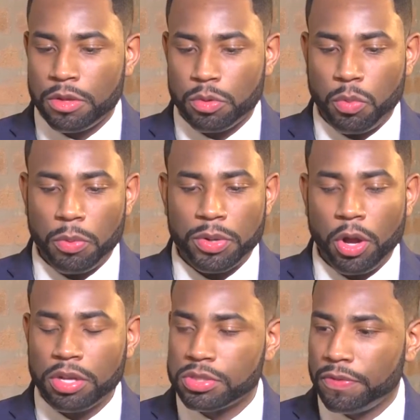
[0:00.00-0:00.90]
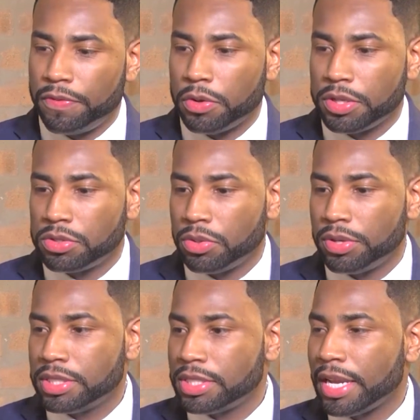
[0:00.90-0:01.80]
What we also focus
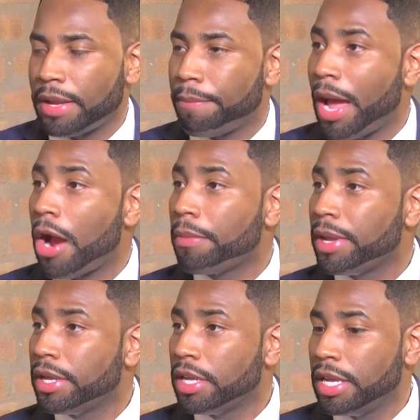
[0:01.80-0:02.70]
on is like empowerment.